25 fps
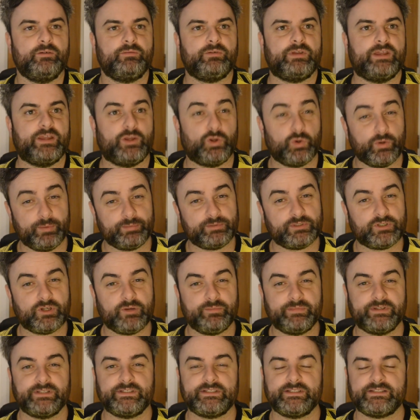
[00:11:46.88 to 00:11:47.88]
equipped
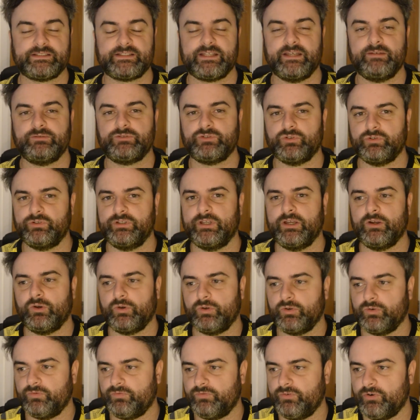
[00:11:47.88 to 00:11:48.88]
coming into this game. So yeah, I'm
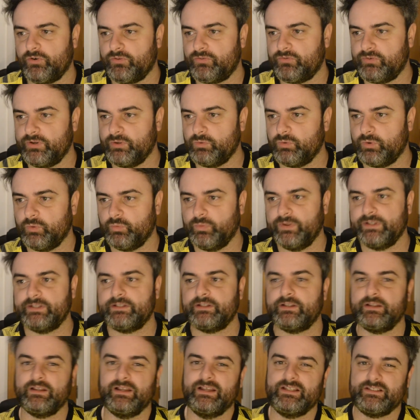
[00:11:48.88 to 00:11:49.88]
going to go for a 3-1 win.
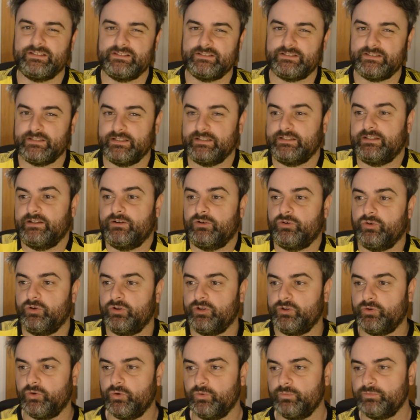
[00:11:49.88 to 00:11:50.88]
As I said, they're
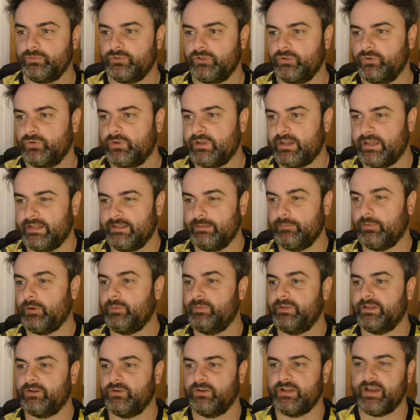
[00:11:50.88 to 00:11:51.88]
at home too, and they're
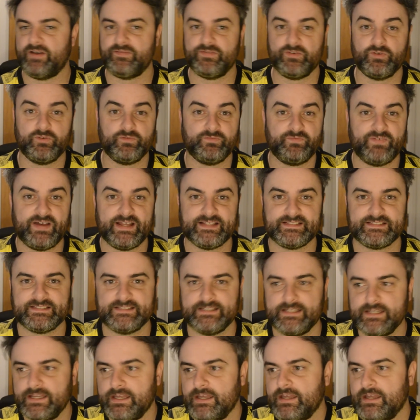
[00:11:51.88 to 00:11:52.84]
probably going to have their own fans.